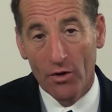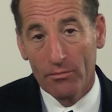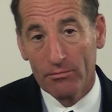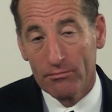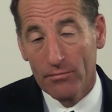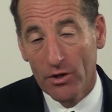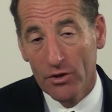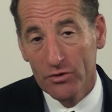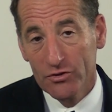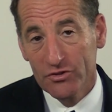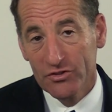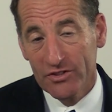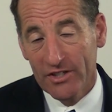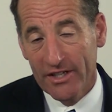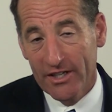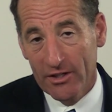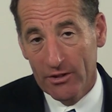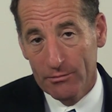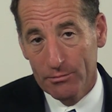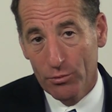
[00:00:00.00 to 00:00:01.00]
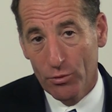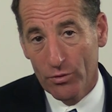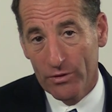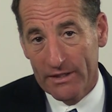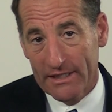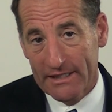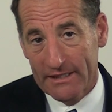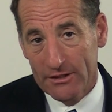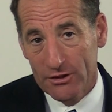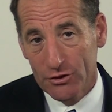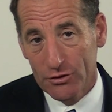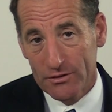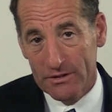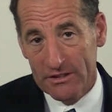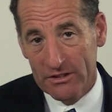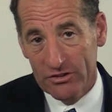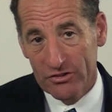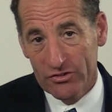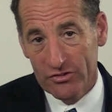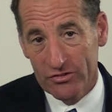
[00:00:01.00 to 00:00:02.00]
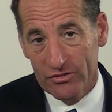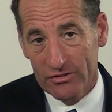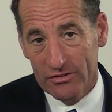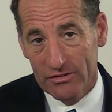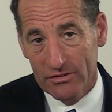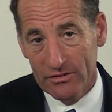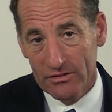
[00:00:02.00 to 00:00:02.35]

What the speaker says: Most airport injuries